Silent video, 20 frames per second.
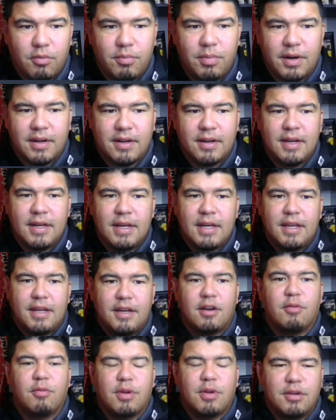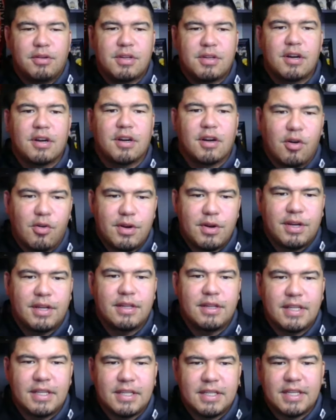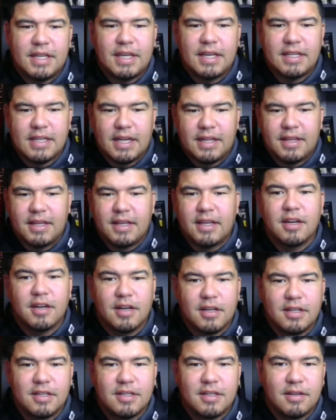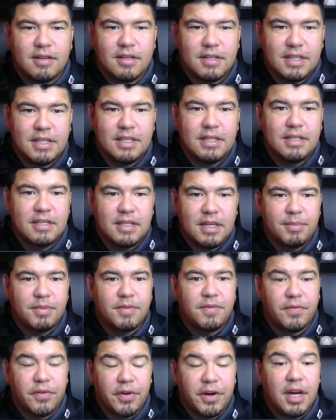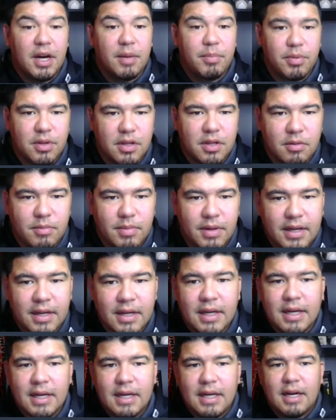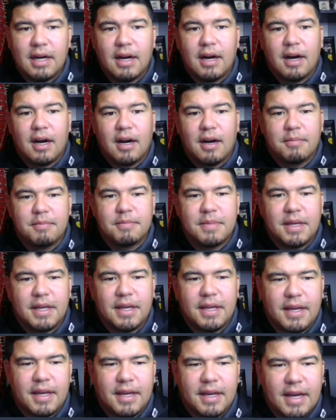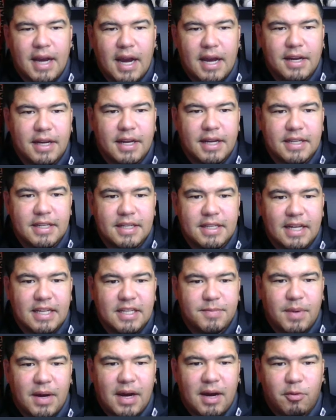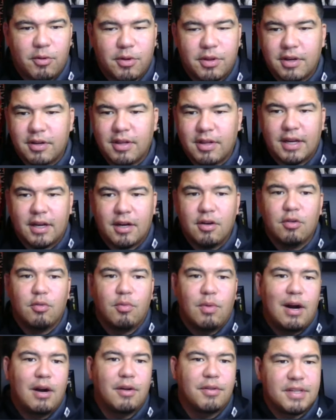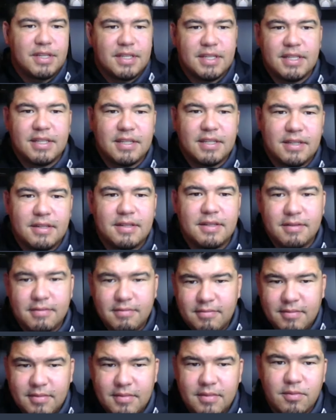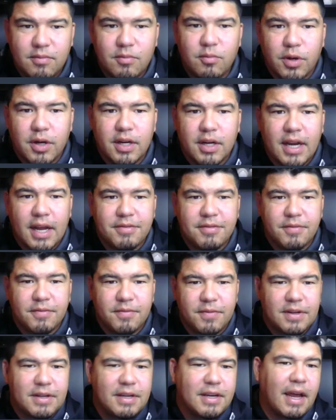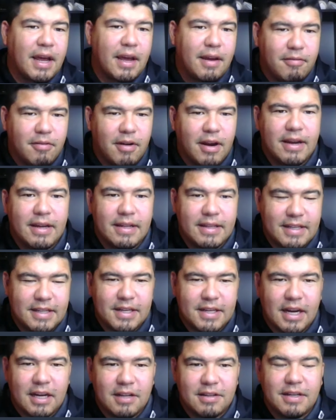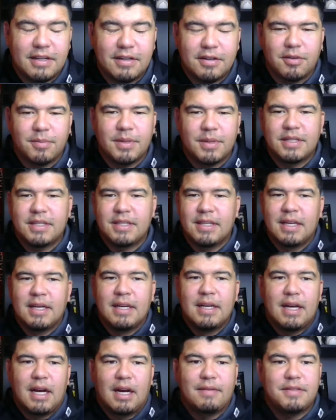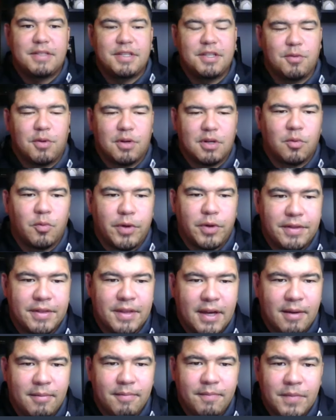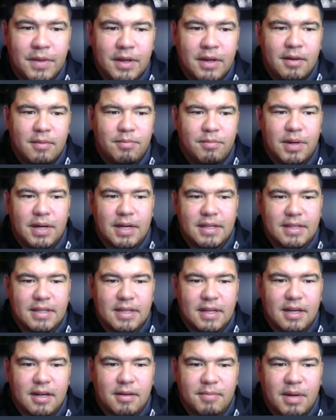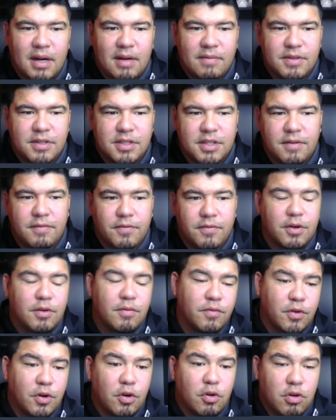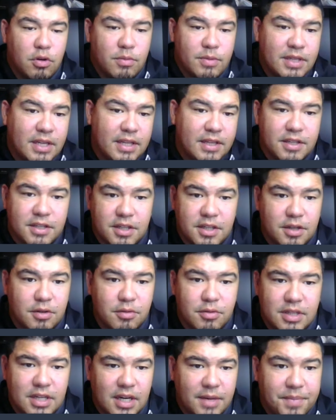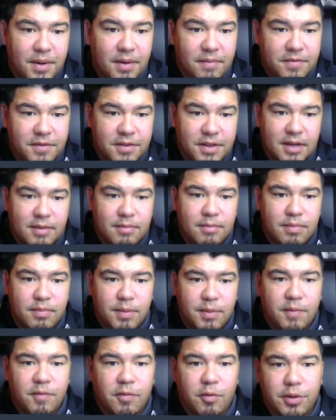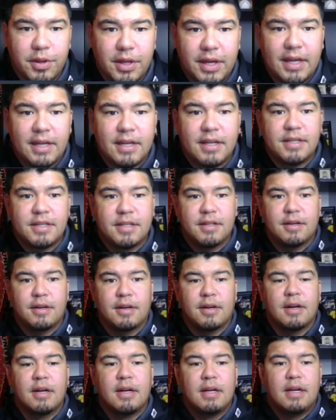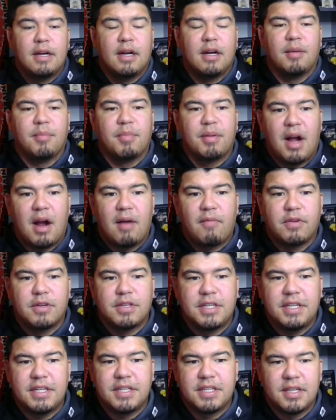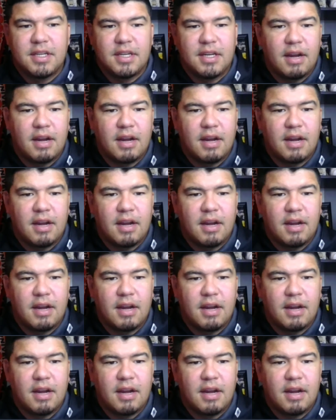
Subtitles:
But, you know, when you start going in these things, I think you're going to start to see these teams free up a little bit and kind of get to that spot where they're like, oh, wow, this is we're going to have some fun today, right, in these holiday tournaments. Obviously, you want to win them. But obviously for Oklahoma State, this is a huge step up for them before they get into their conference season.